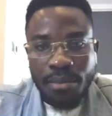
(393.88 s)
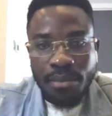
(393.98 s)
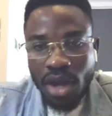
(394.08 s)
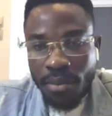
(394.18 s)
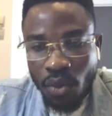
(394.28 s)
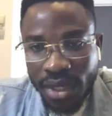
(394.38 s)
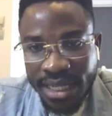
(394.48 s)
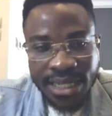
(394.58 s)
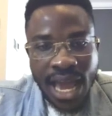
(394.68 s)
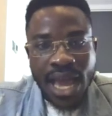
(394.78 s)
with
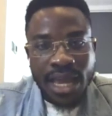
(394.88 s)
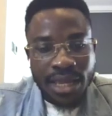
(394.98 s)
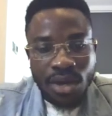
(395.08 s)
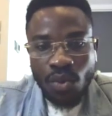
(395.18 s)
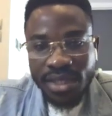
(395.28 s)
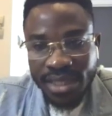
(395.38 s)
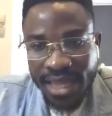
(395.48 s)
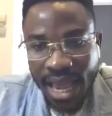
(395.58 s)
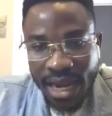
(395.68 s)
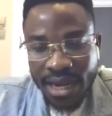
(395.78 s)
NIDA, with
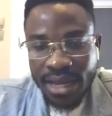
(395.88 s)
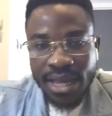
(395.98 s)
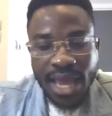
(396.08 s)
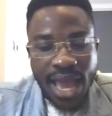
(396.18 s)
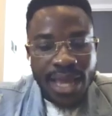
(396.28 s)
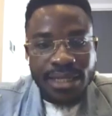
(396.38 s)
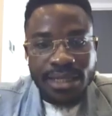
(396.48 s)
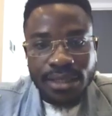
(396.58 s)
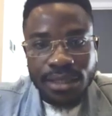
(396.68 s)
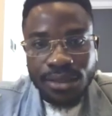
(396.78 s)
SEC, and
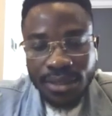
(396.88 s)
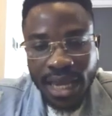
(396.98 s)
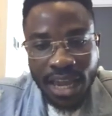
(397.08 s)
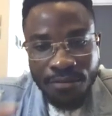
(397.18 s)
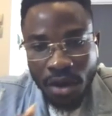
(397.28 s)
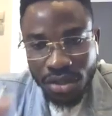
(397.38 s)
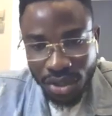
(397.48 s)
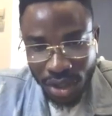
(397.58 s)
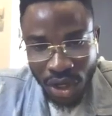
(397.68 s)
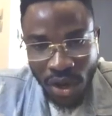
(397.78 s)
they gave
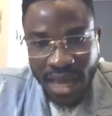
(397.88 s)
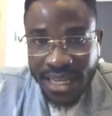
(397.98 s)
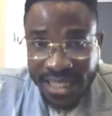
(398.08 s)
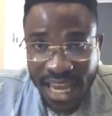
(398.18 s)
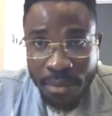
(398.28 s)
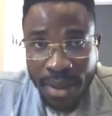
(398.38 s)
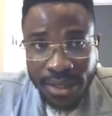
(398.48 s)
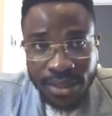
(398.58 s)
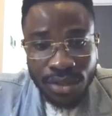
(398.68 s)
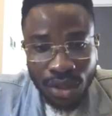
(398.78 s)
an
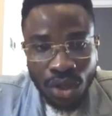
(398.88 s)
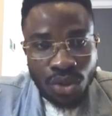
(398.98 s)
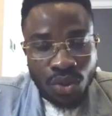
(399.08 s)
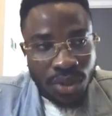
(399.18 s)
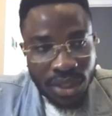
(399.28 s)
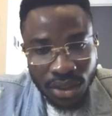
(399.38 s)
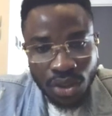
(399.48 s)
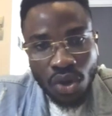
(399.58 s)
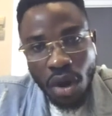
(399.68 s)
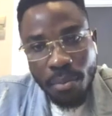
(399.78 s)
assignment.
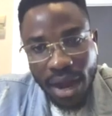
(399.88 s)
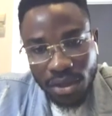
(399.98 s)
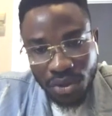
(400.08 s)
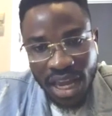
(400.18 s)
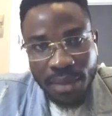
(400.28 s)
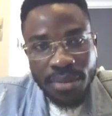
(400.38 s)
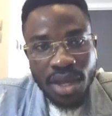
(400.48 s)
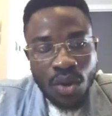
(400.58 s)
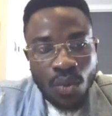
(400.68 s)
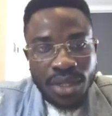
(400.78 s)
Come back to them.
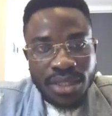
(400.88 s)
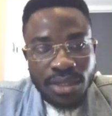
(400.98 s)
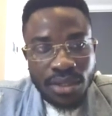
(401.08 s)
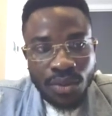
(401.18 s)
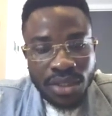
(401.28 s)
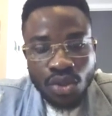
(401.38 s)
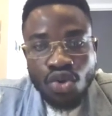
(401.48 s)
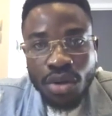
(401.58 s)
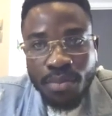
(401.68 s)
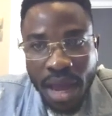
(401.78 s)

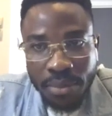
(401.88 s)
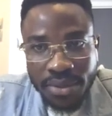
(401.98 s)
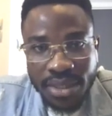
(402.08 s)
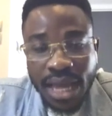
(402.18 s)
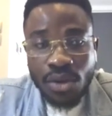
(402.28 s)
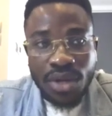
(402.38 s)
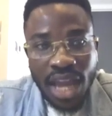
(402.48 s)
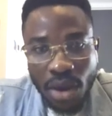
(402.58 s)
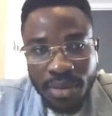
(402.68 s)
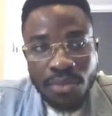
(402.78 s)
Roadmaps that could
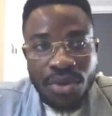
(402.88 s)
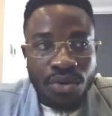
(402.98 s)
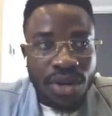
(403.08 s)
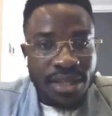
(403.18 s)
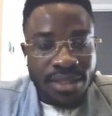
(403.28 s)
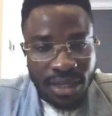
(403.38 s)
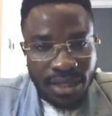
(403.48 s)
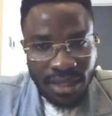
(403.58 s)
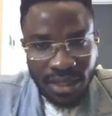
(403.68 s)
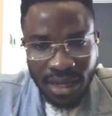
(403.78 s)
help them
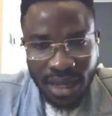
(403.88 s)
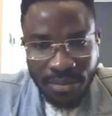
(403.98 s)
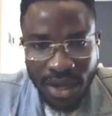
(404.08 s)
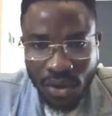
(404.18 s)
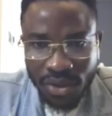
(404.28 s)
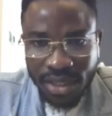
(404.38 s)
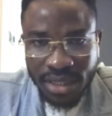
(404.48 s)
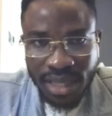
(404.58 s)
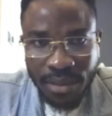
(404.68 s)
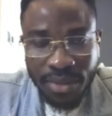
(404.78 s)

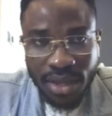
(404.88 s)
ecosystem.